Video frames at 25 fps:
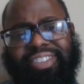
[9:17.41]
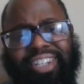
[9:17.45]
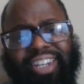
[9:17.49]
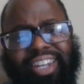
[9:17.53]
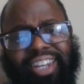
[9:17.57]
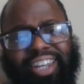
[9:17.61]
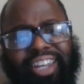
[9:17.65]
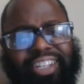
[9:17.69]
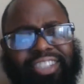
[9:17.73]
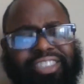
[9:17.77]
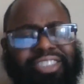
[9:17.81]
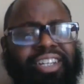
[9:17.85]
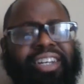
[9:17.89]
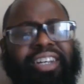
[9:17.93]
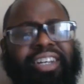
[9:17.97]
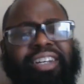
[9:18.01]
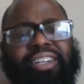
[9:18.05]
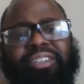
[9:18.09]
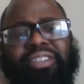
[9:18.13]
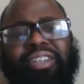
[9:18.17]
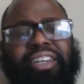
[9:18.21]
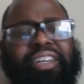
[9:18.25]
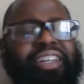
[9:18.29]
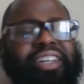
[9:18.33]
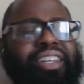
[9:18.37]
Change
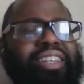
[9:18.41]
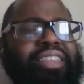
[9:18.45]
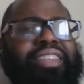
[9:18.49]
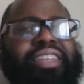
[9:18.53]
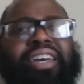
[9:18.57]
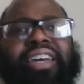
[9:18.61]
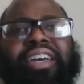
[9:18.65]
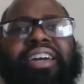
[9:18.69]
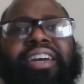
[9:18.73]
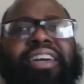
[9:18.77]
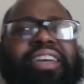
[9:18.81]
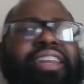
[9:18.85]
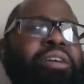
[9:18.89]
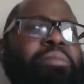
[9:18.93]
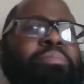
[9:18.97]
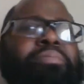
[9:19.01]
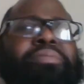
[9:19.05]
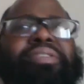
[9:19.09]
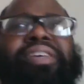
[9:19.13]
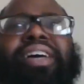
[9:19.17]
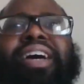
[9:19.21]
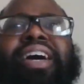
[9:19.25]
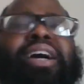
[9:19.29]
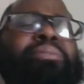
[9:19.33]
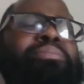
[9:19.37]
anything,
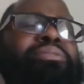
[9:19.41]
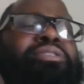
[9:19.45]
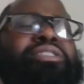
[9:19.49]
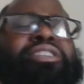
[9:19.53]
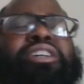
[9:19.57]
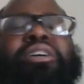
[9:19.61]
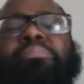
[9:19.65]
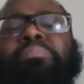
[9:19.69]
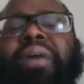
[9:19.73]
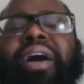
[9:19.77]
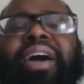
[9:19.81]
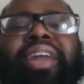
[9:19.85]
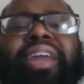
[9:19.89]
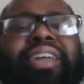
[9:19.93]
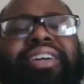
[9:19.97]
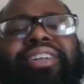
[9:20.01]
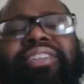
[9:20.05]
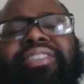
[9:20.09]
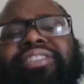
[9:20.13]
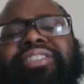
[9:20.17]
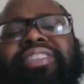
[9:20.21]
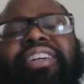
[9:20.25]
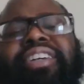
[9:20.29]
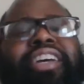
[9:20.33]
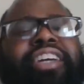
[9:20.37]
anytime somebody
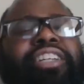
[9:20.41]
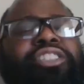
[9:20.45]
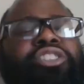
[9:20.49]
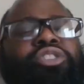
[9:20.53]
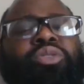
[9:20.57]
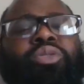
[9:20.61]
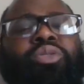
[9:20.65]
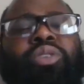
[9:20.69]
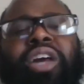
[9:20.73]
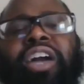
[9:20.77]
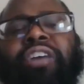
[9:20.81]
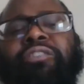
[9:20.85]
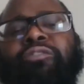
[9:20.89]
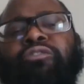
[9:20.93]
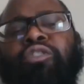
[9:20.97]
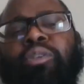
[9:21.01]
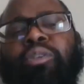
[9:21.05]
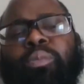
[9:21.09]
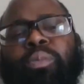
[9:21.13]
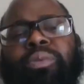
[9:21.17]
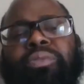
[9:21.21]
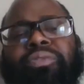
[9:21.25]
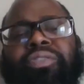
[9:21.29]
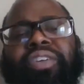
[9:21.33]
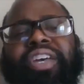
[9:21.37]
can change your life
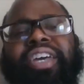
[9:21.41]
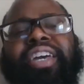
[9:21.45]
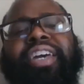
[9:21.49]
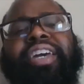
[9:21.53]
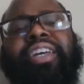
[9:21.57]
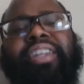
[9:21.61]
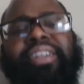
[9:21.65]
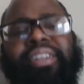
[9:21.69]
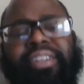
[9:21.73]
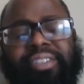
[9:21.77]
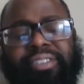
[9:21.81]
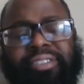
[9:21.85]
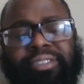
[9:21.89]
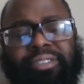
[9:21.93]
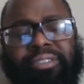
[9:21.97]
from within.